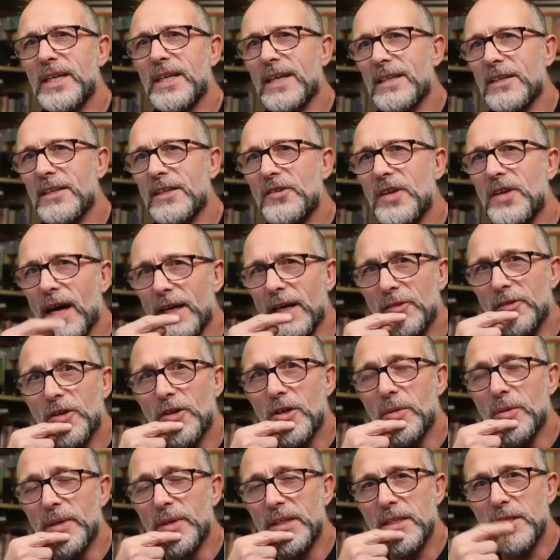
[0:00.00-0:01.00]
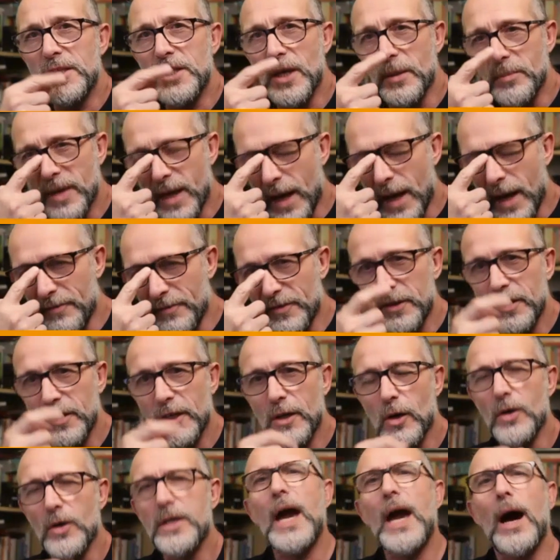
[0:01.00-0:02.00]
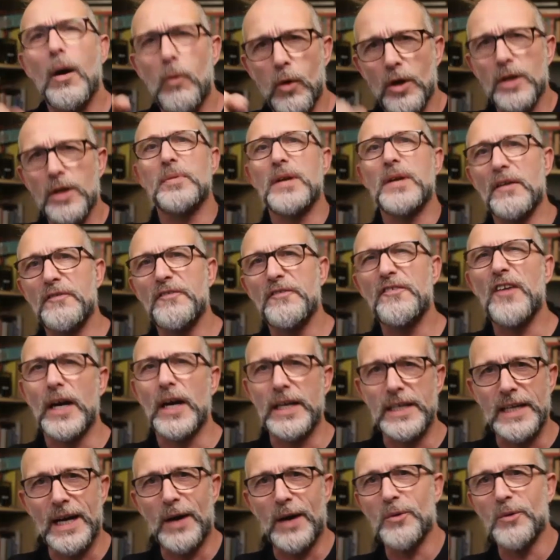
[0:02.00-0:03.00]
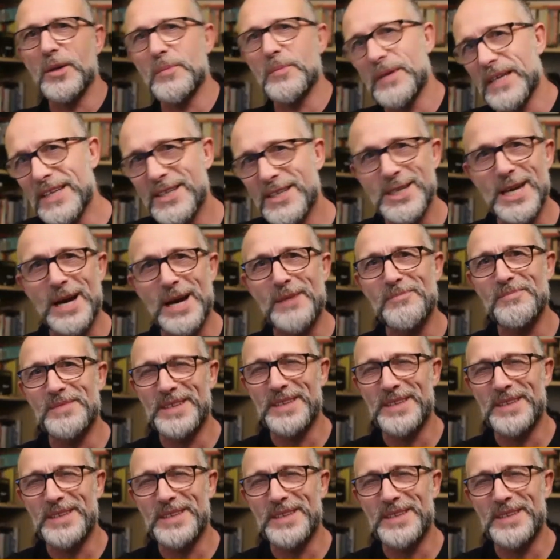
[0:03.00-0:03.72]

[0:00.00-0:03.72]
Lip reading: guys come in the gym, Gav, and they go, "Yeah, I want to be a fighter, I want to be a champion,"